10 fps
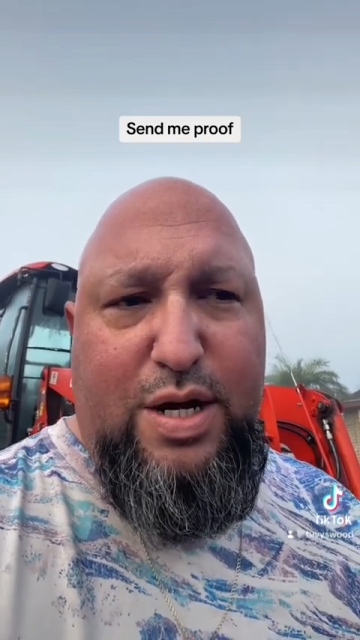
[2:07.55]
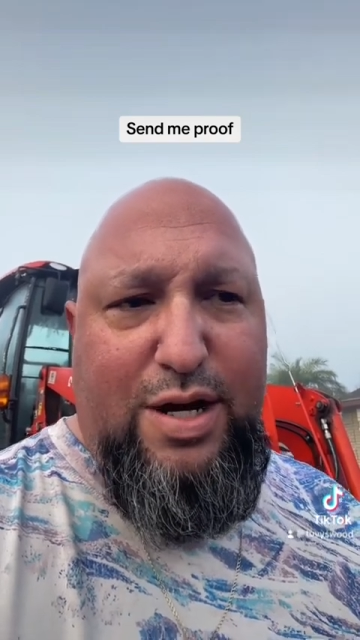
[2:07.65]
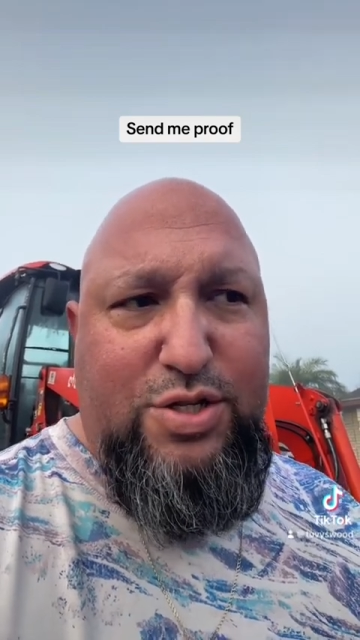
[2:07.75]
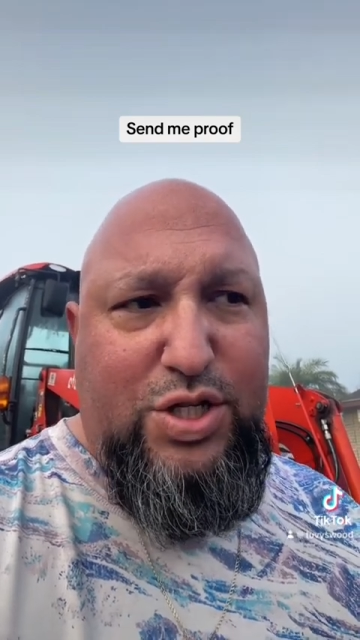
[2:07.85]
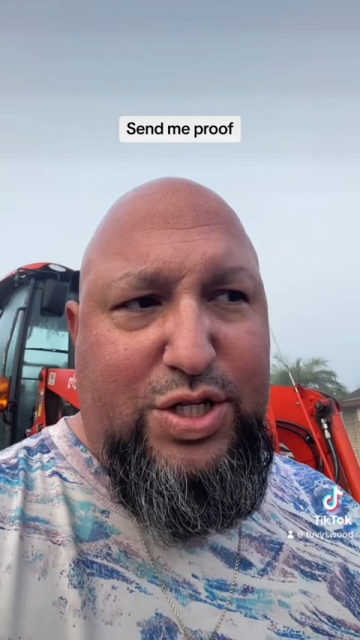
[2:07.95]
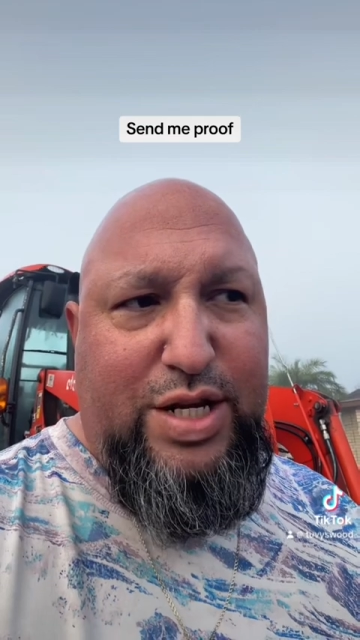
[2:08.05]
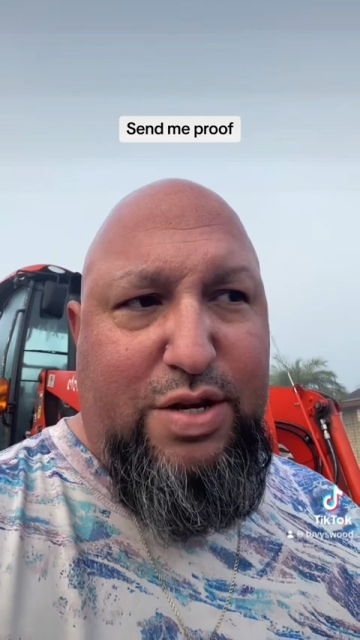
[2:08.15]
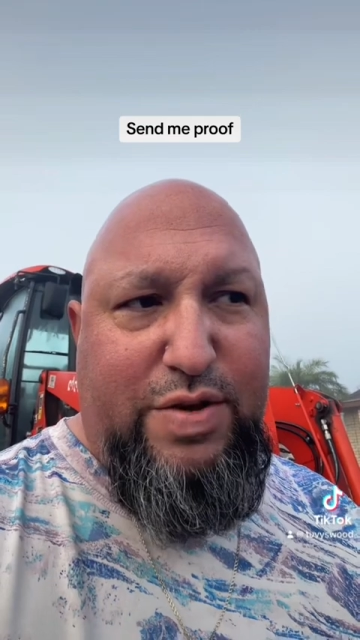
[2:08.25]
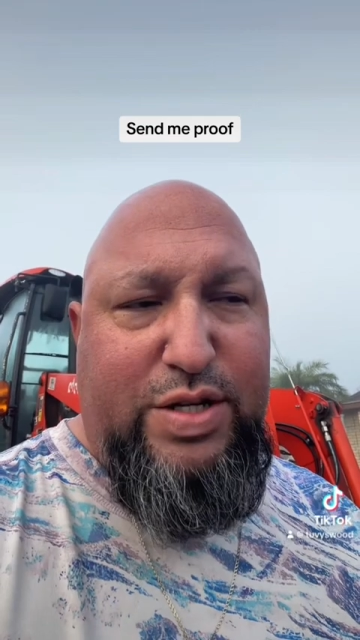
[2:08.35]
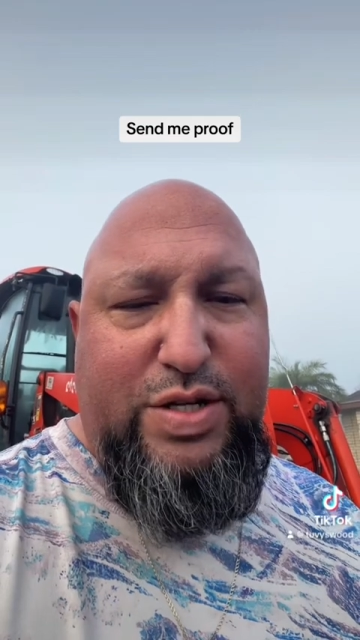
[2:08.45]
It's just an
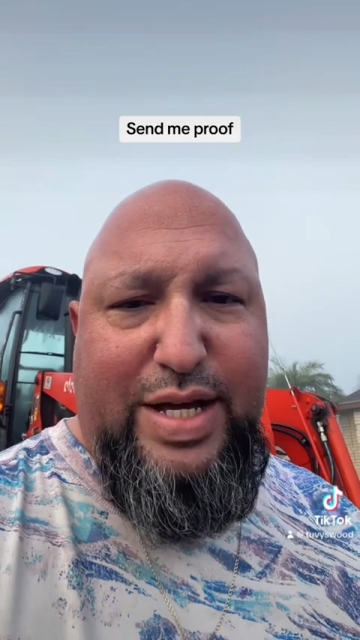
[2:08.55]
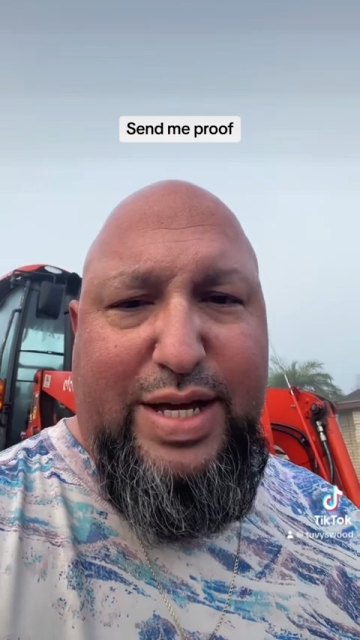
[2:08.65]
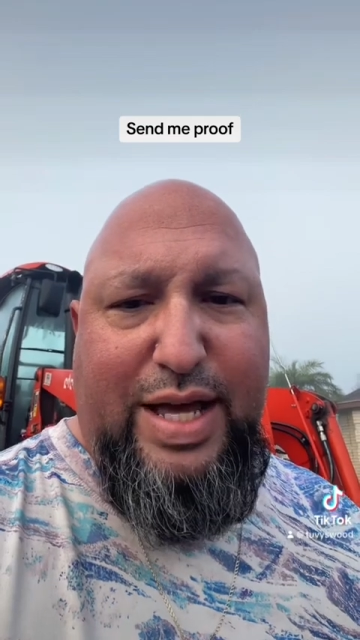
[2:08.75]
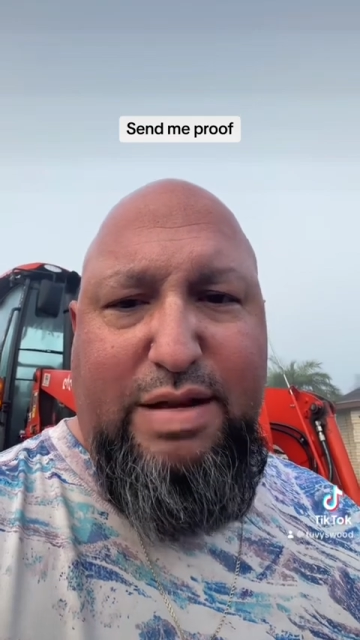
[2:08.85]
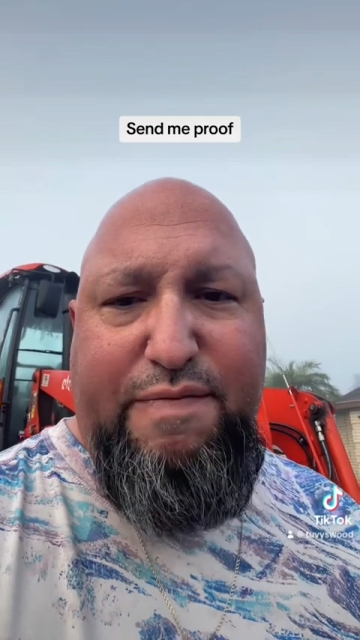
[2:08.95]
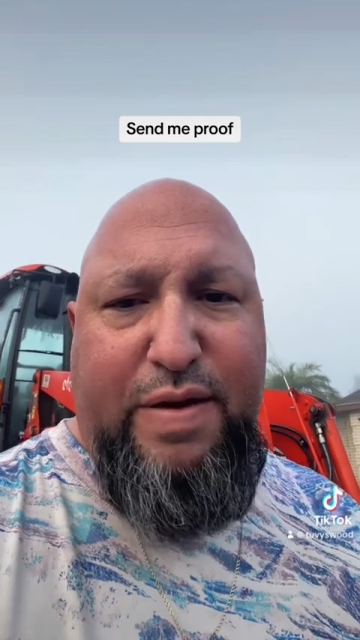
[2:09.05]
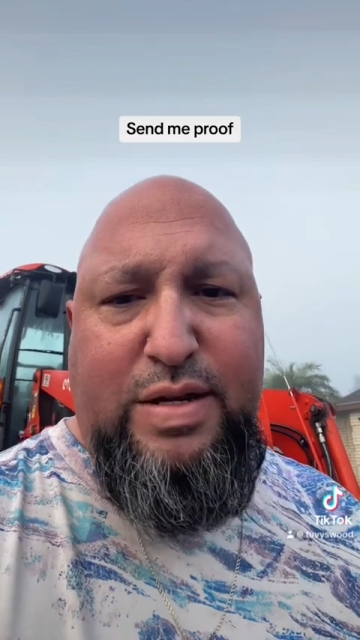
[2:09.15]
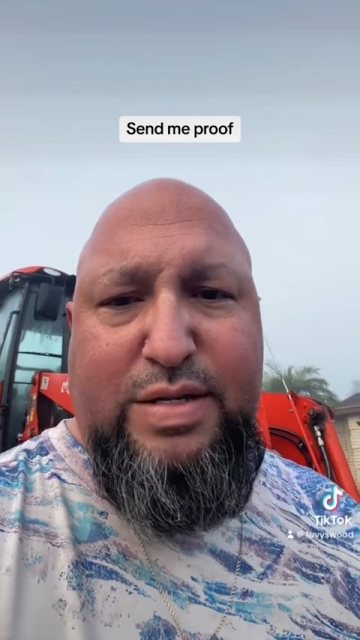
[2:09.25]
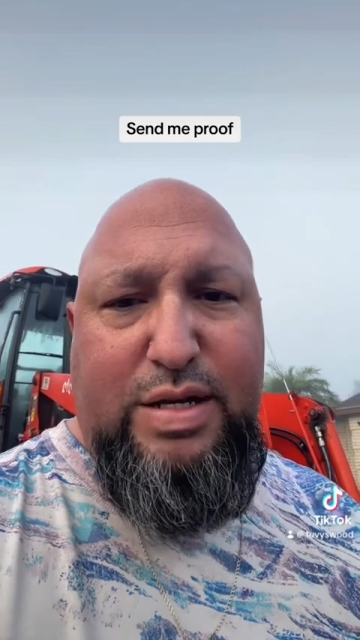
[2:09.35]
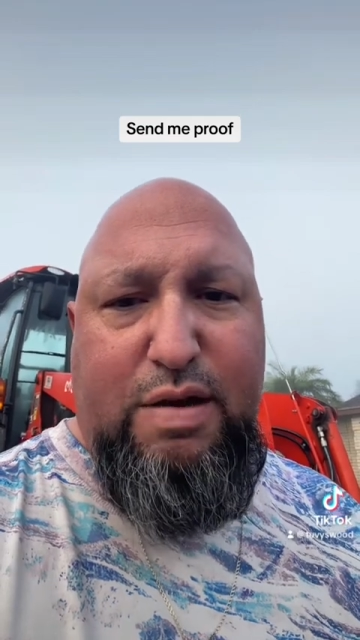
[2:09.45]
aggressor that can't defend
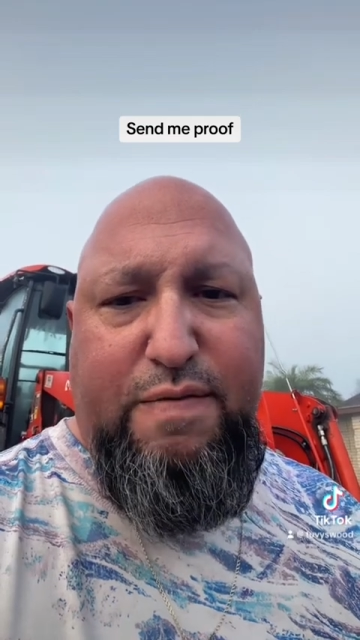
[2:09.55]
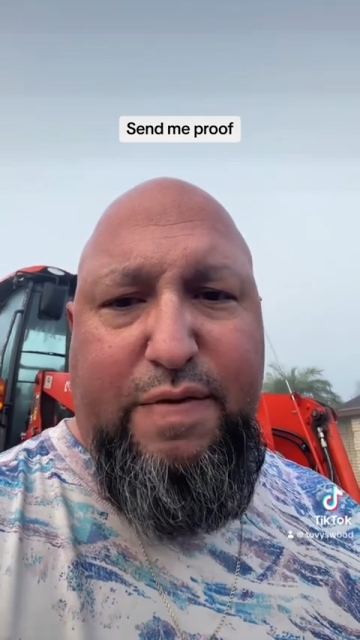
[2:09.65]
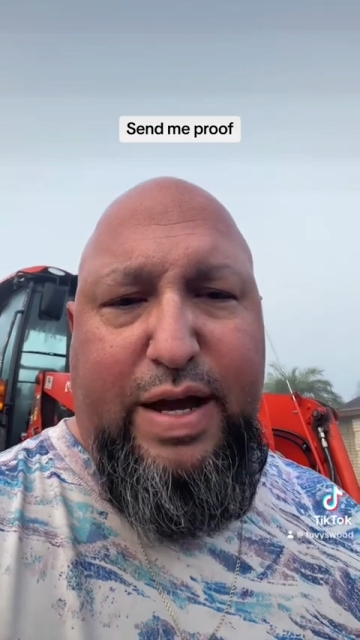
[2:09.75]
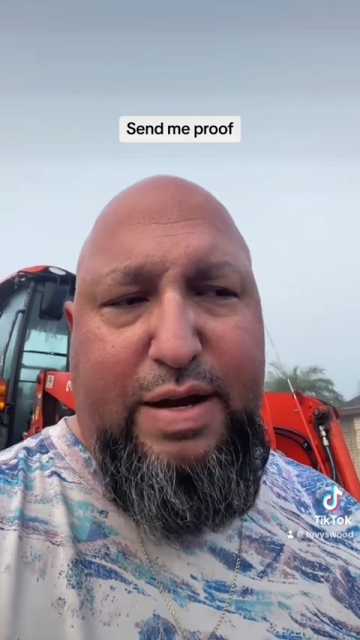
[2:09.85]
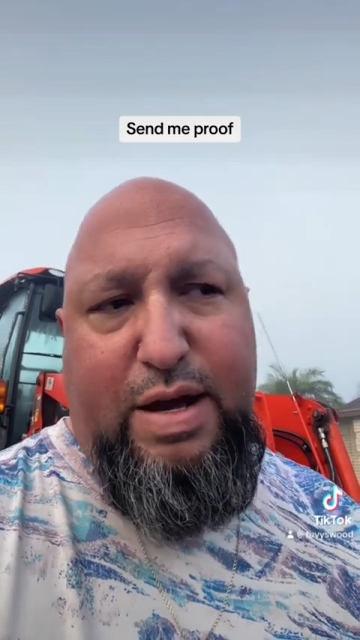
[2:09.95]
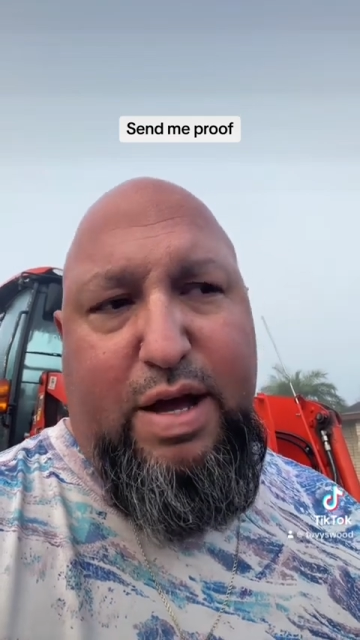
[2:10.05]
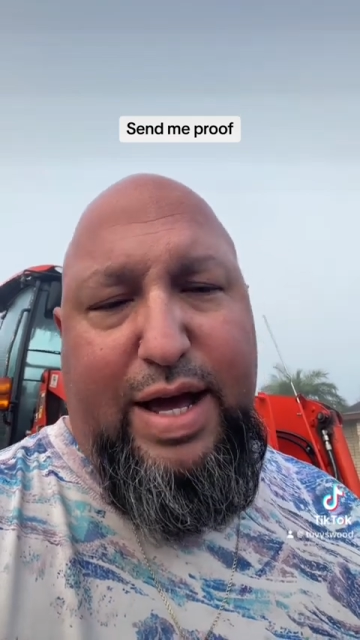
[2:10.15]
itself and